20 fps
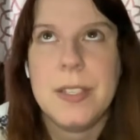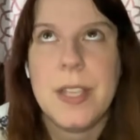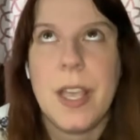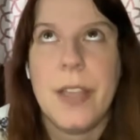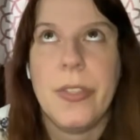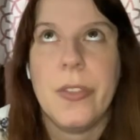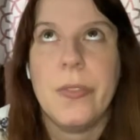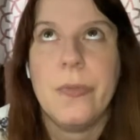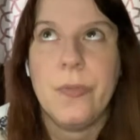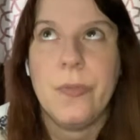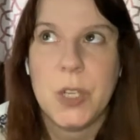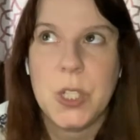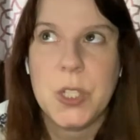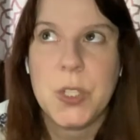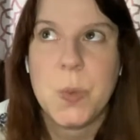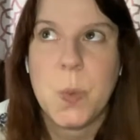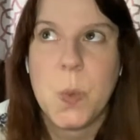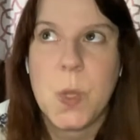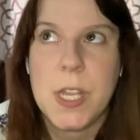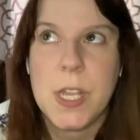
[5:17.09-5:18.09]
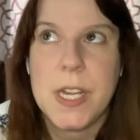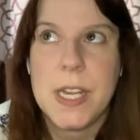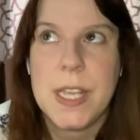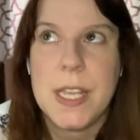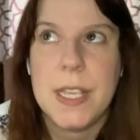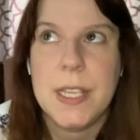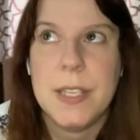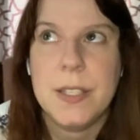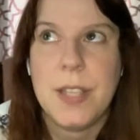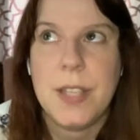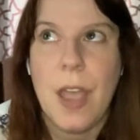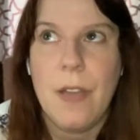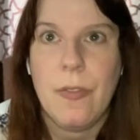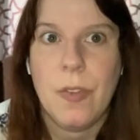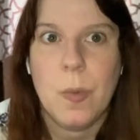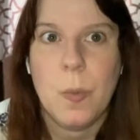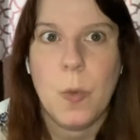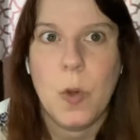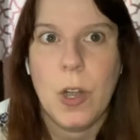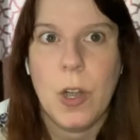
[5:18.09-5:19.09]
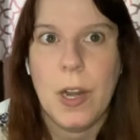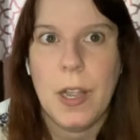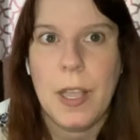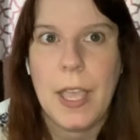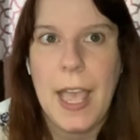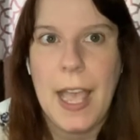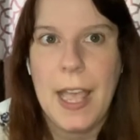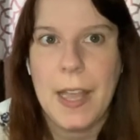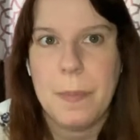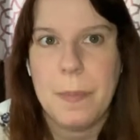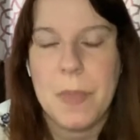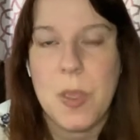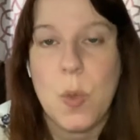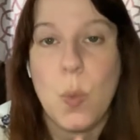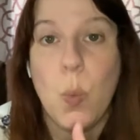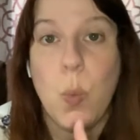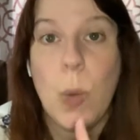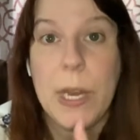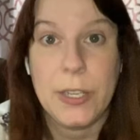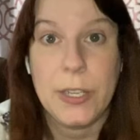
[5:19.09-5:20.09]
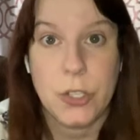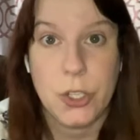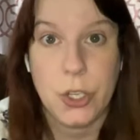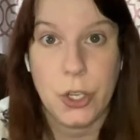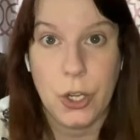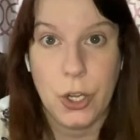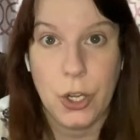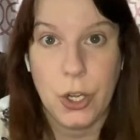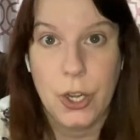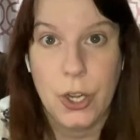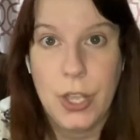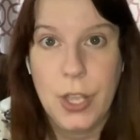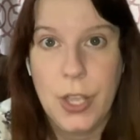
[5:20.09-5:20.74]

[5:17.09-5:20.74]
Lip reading: And the first one is Evermore Academy Winter.